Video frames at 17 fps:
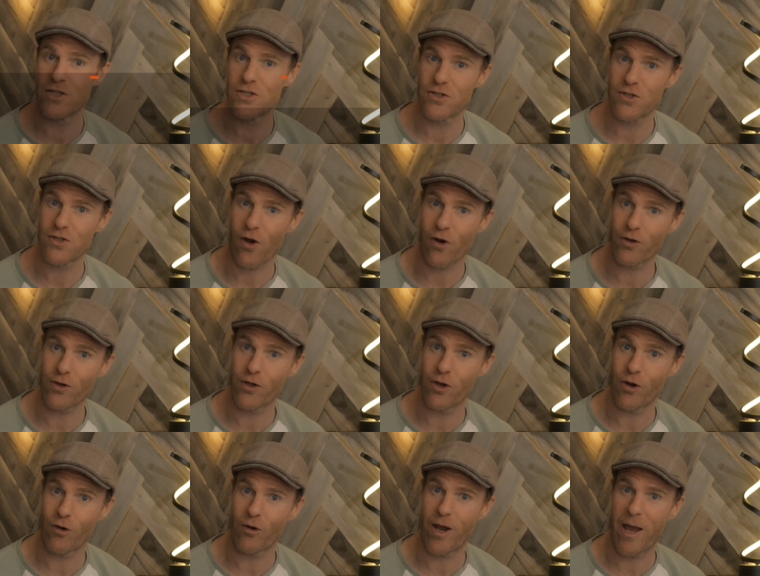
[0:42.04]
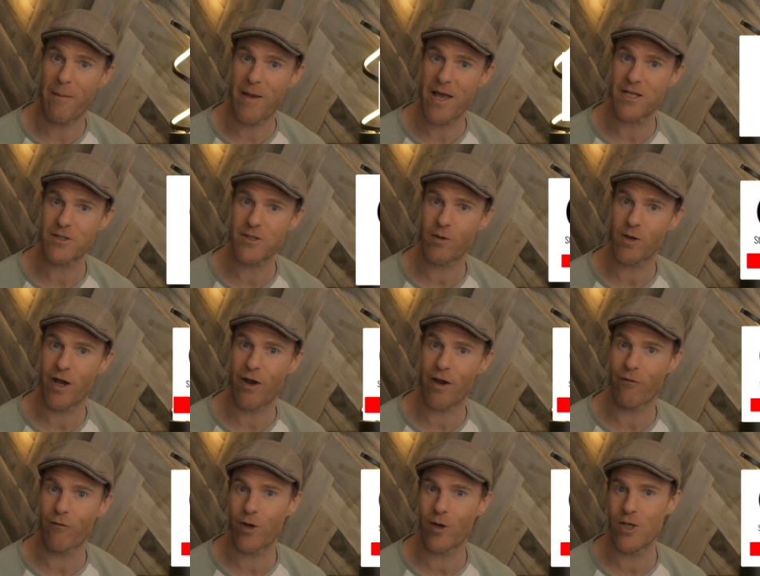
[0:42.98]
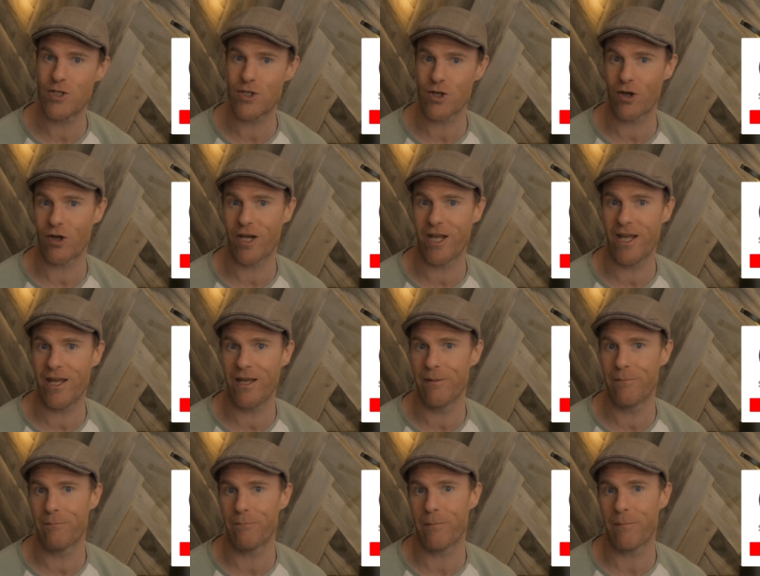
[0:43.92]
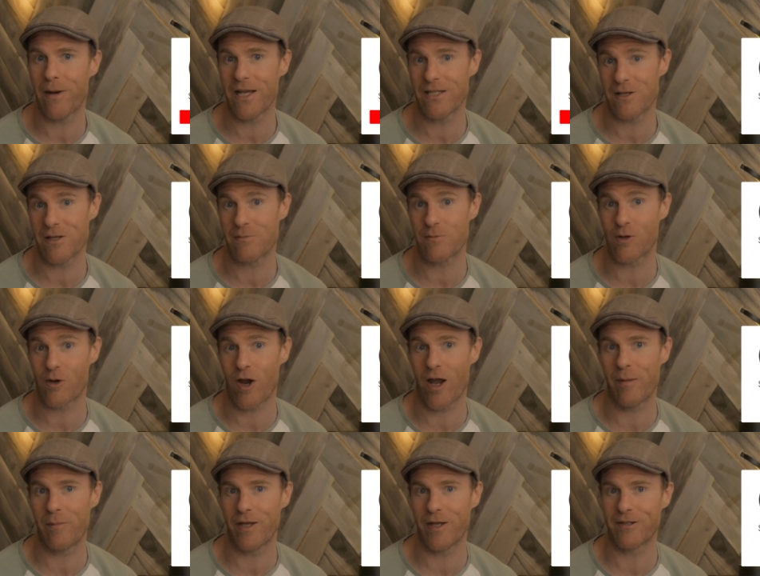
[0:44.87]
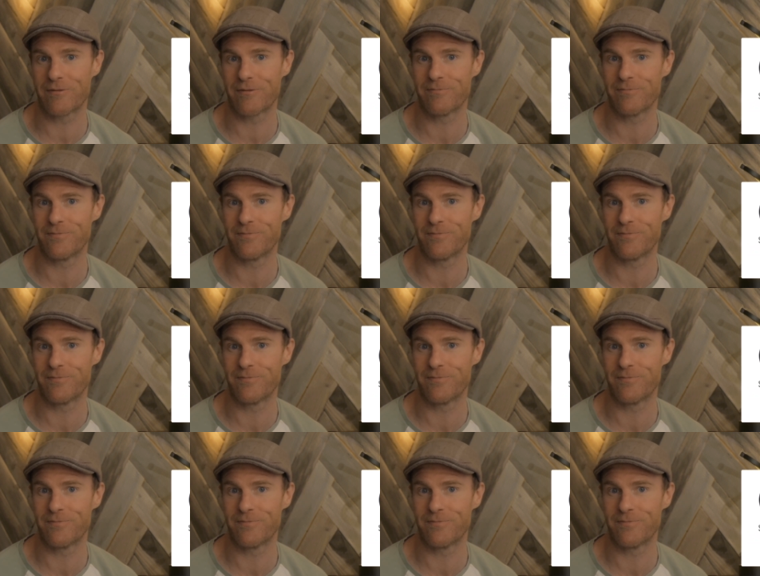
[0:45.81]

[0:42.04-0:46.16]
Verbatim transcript: Start your MS recovery journey by subscribing.